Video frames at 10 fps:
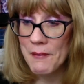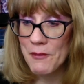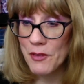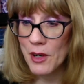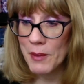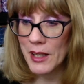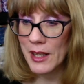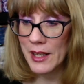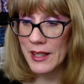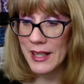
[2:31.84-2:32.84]

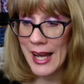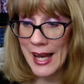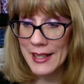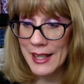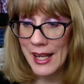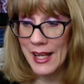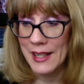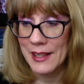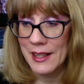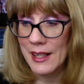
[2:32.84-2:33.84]
formula in cotton
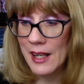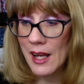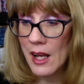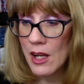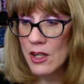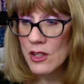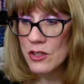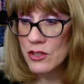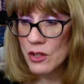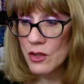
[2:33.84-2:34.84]
candy,
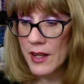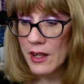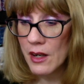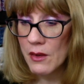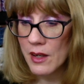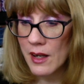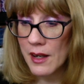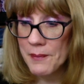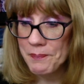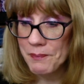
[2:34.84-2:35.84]
soothing
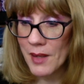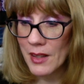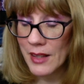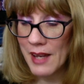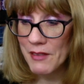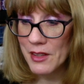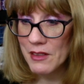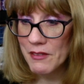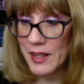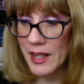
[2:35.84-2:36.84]
coconut,
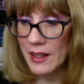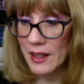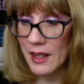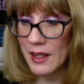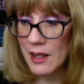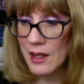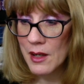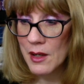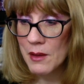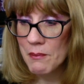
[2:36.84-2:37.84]
lavender vanilla,
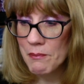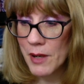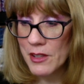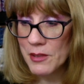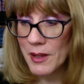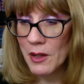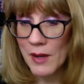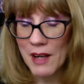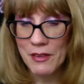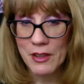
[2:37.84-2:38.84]
marshmallow
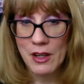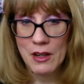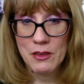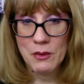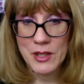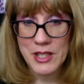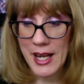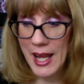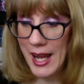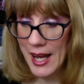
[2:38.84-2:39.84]
waffle cone, which
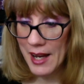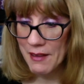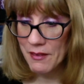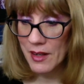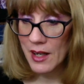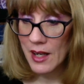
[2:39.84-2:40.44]
I have,